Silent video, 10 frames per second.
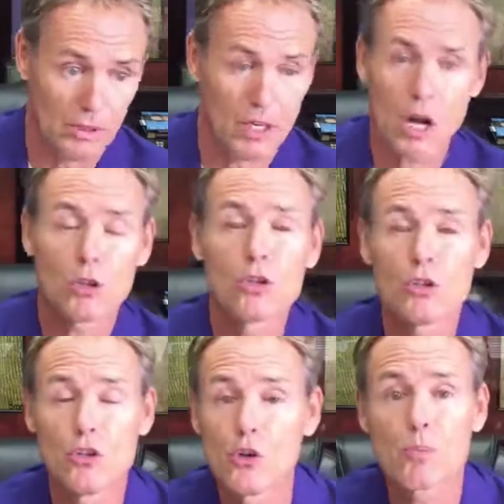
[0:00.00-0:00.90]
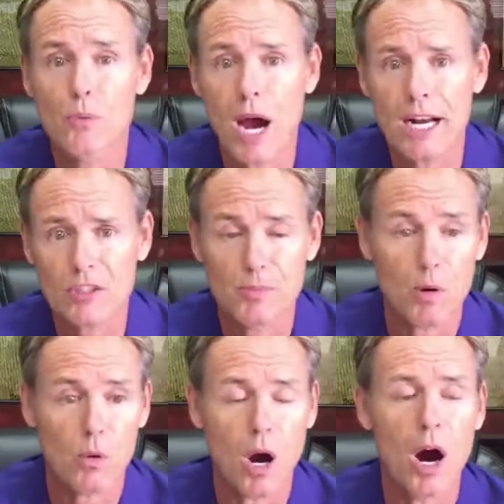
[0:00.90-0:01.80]
new products,
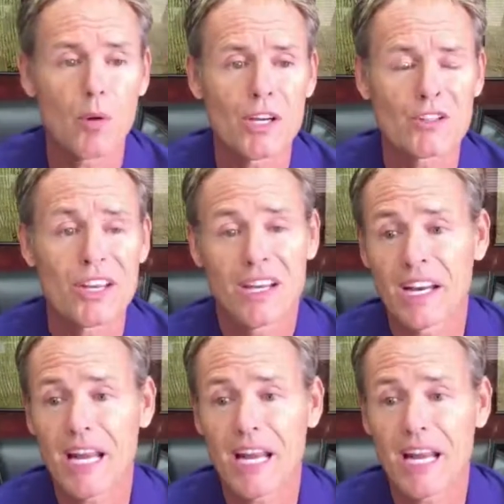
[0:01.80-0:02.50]
but we're always